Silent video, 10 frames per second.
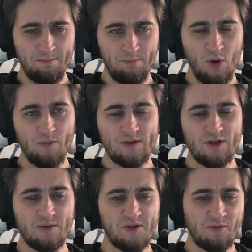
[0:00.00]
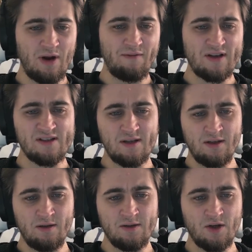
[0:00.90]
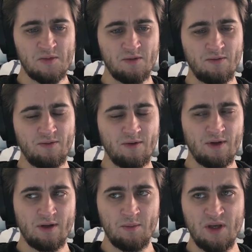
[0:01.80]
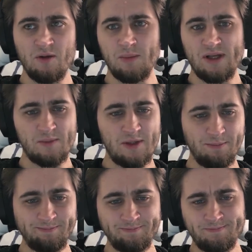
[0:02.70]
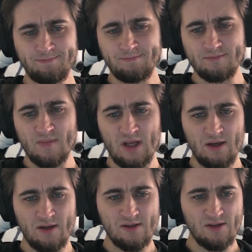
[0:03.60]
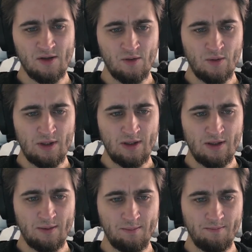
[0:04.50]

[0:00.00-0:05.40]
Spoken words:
both in terms of graphics and in terms of minion placement. So